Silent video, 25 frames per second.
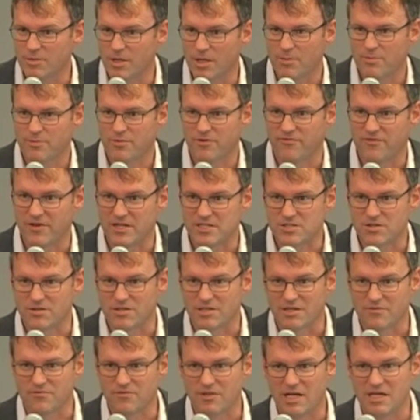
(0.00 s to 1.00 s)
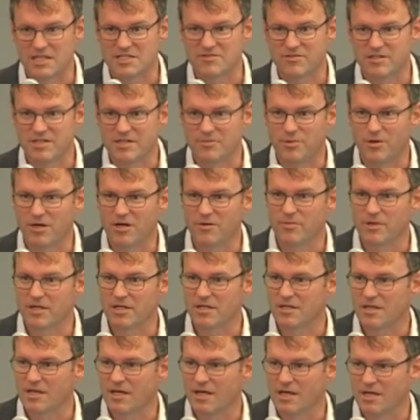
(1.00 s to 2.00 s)
I'm a professor in the philosophy
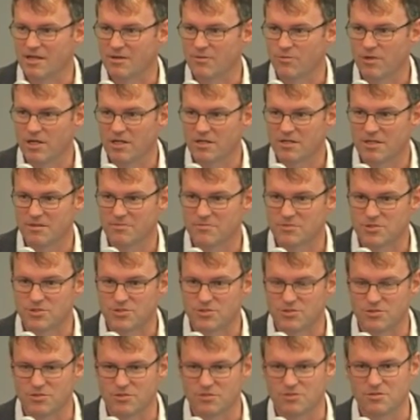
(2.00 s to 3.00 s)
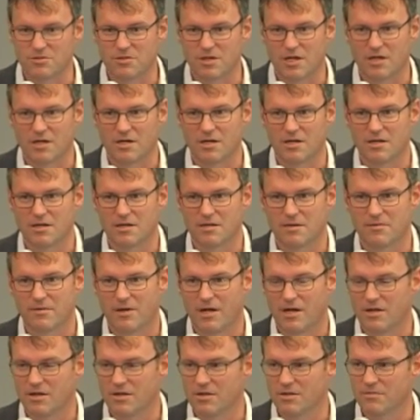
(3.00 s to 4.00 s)
department, and welcome to uh,
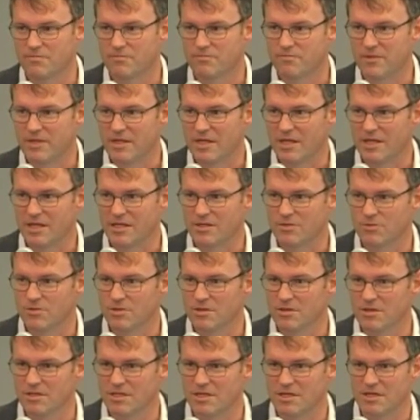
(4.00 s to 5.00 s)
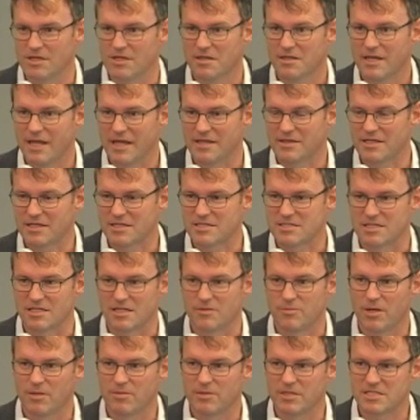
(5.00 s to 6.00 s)
our annual uh, Ethics in
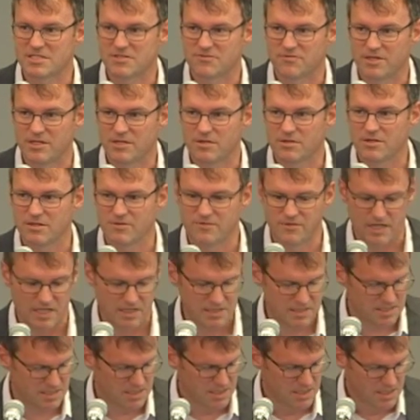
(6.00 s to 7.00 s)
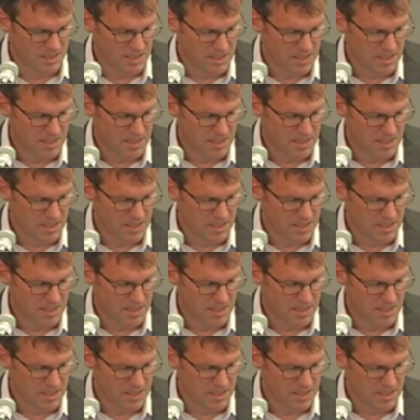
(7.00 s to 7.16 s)
the Public Sphere event.